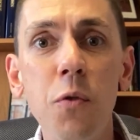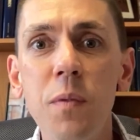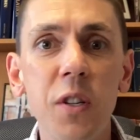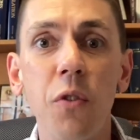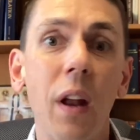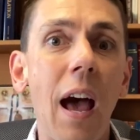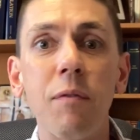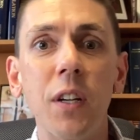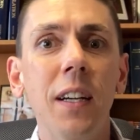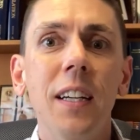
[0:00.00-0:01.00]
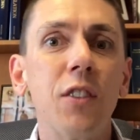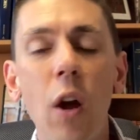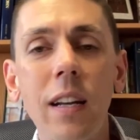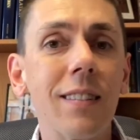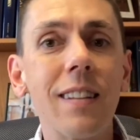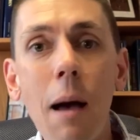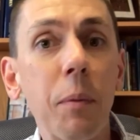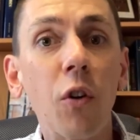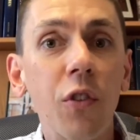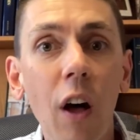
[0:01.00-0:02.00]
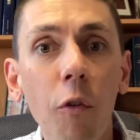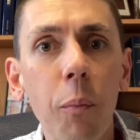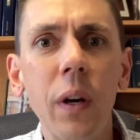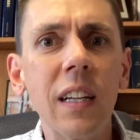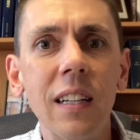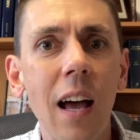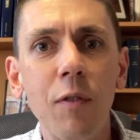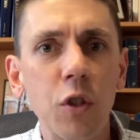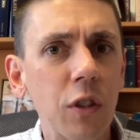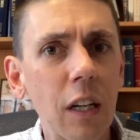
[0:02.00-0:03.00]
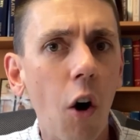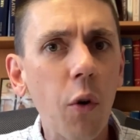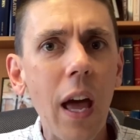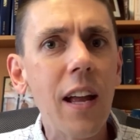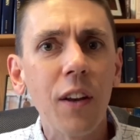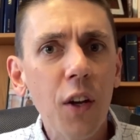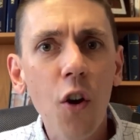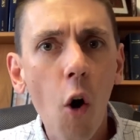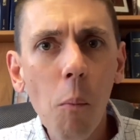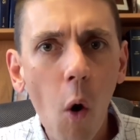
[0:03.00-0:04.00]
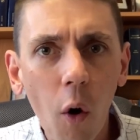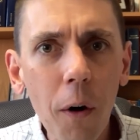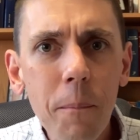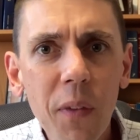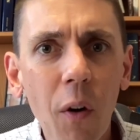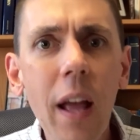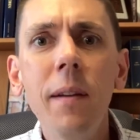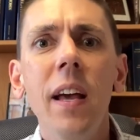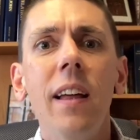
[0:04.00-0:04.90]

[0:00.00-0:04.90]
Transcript: You don't have to try to stop yourself putting a knife you're side. Okay, no more, right?